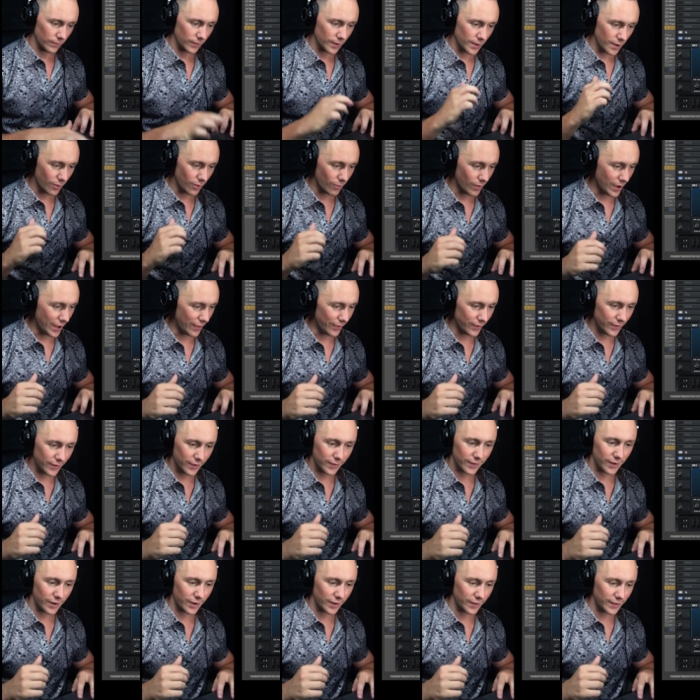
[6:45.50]
Alright, this is
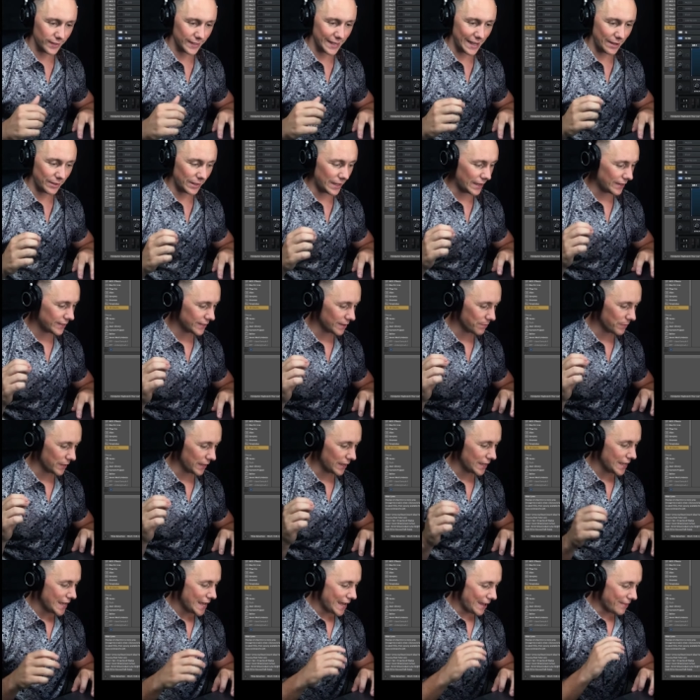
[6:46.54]
starting to sound like something.
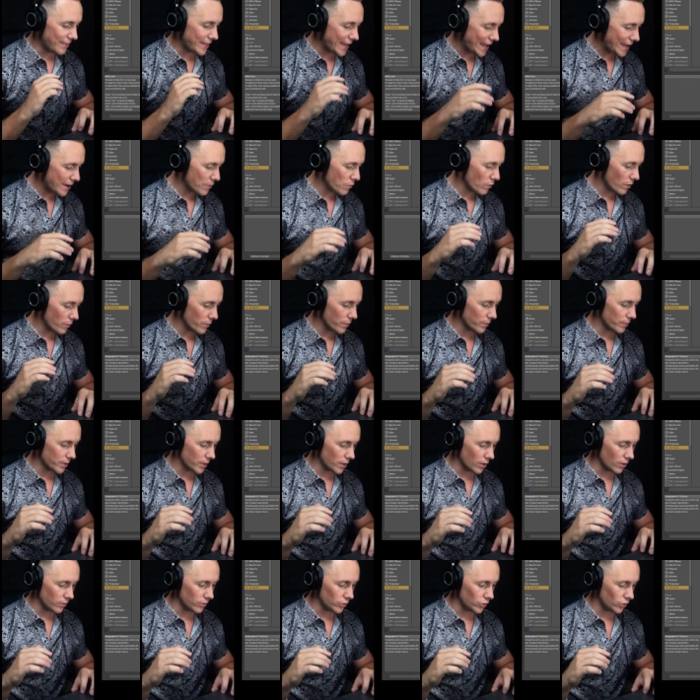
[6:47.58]
And then what we want to
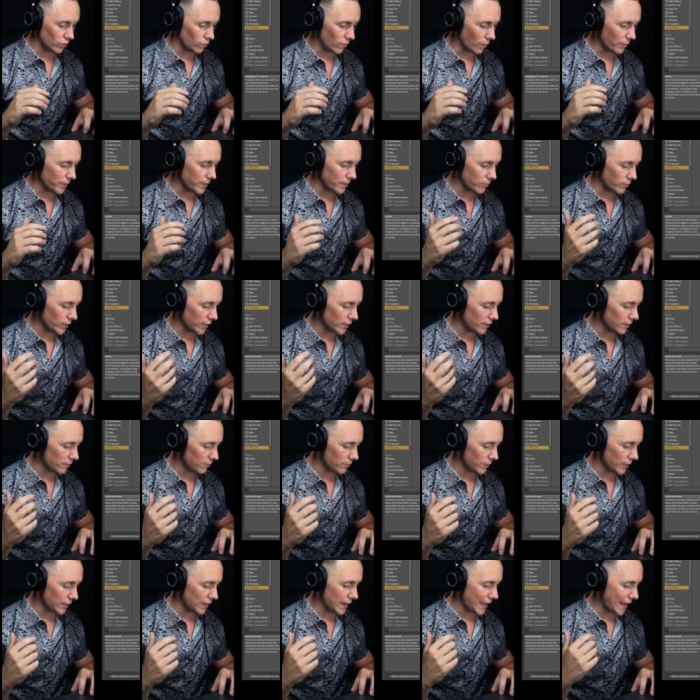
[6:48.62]
go and do, well, we
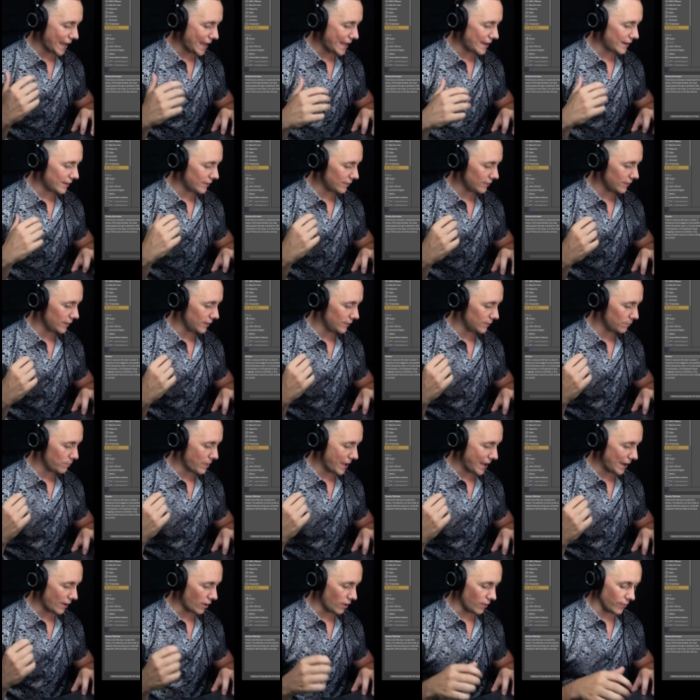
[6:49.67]
can add these
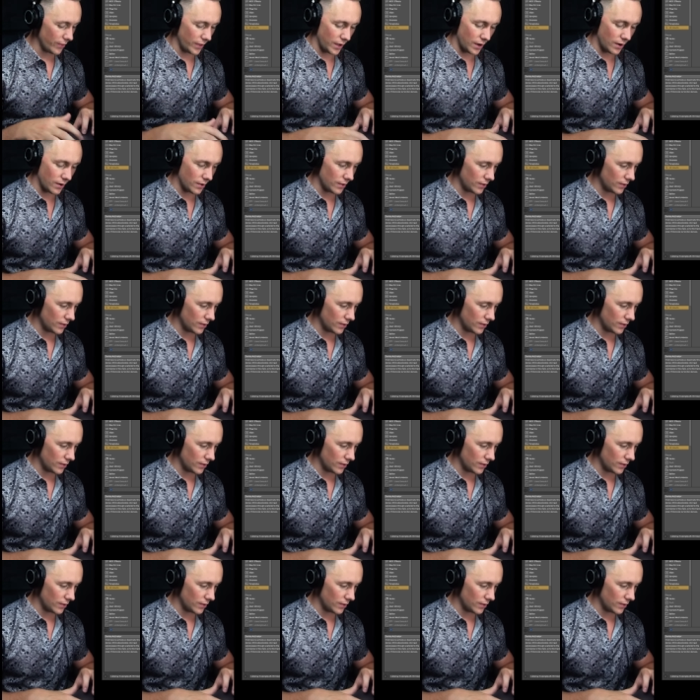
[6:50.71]
back on there.